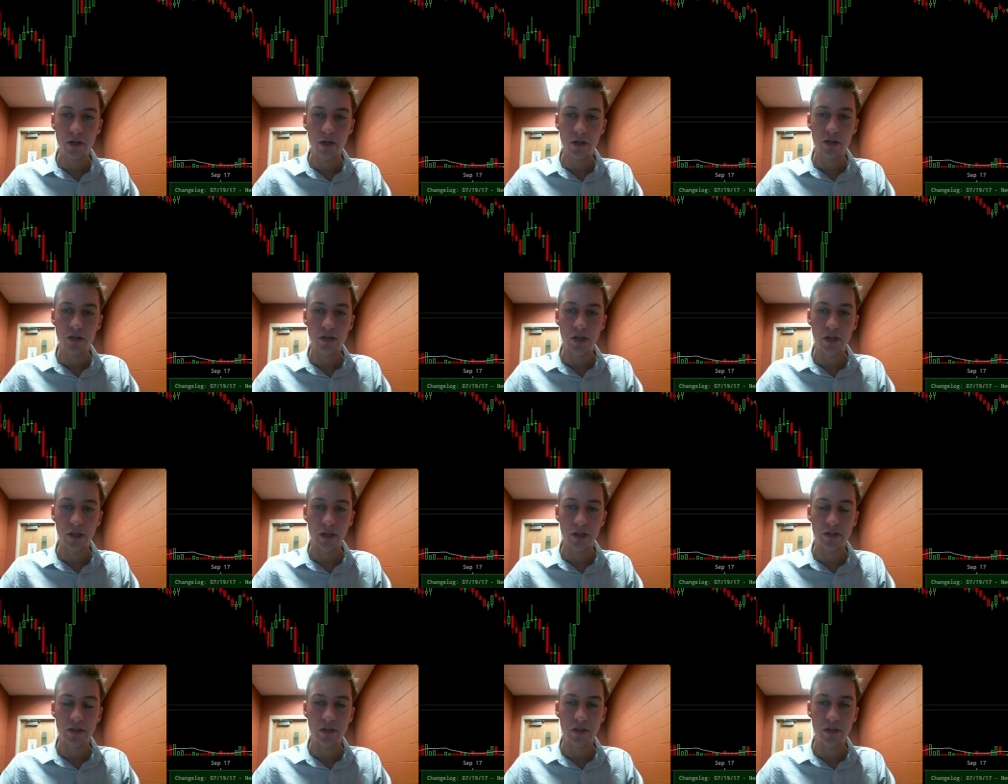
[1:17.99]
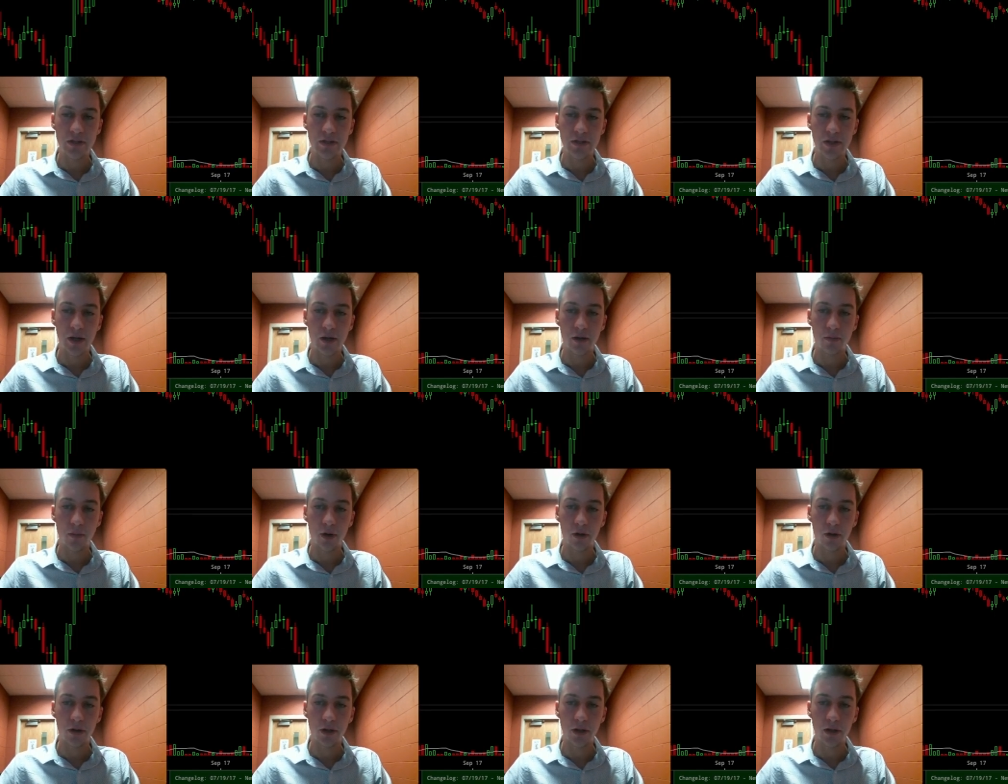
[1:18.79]
so that I can see the entire
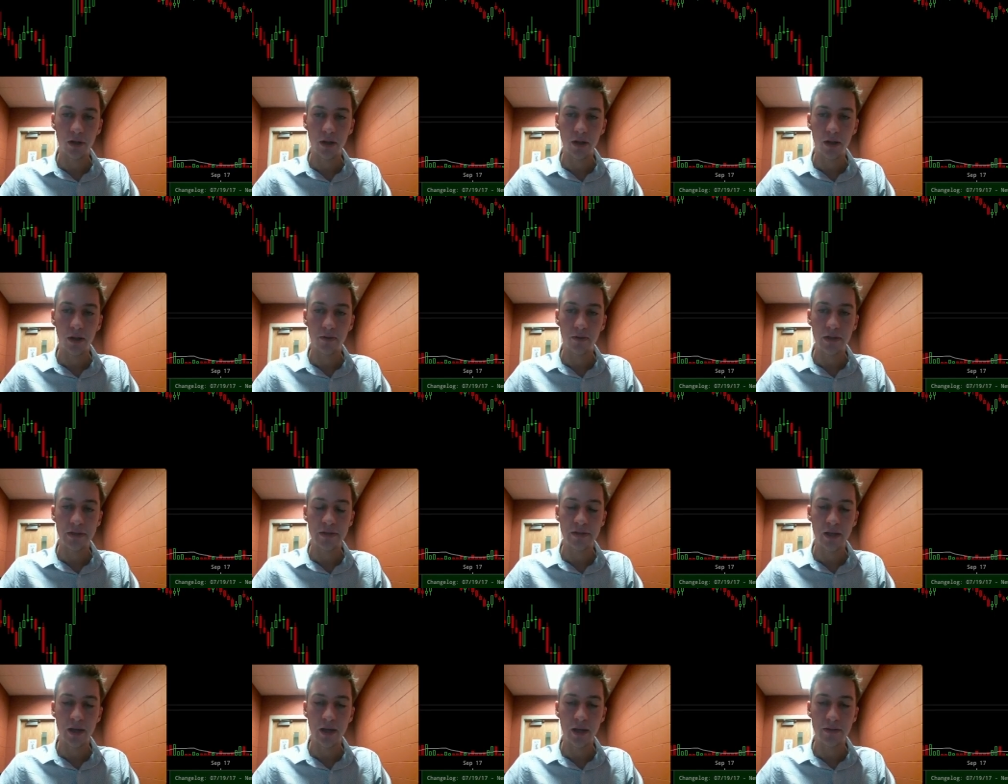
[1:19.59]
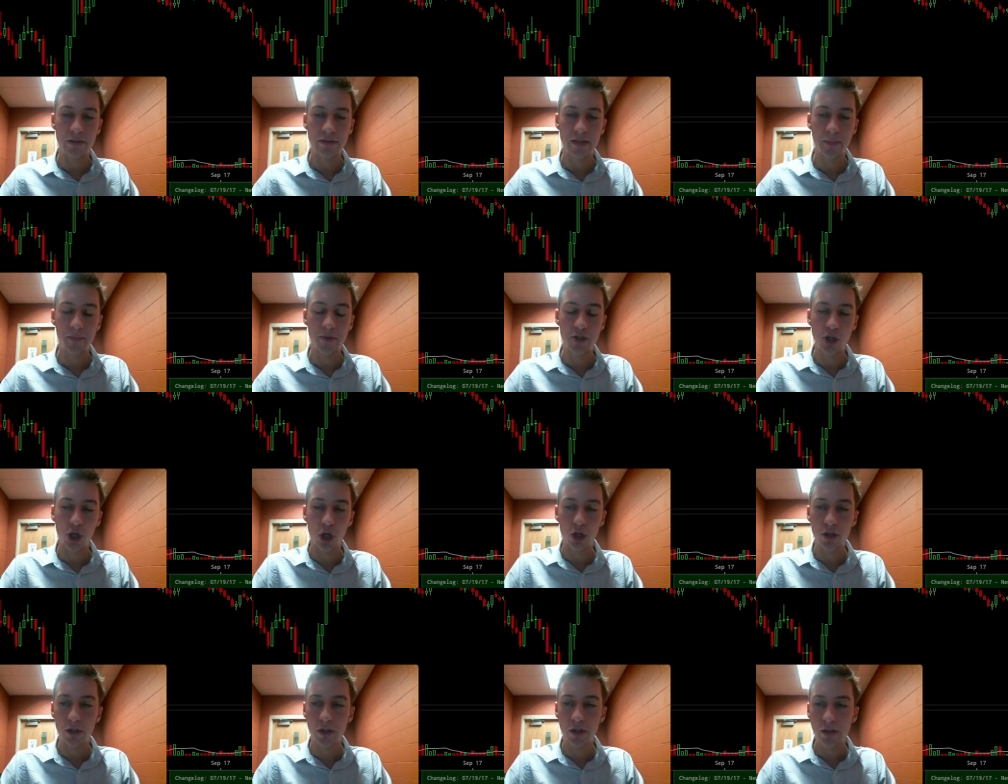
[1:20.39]
market and the depth chart.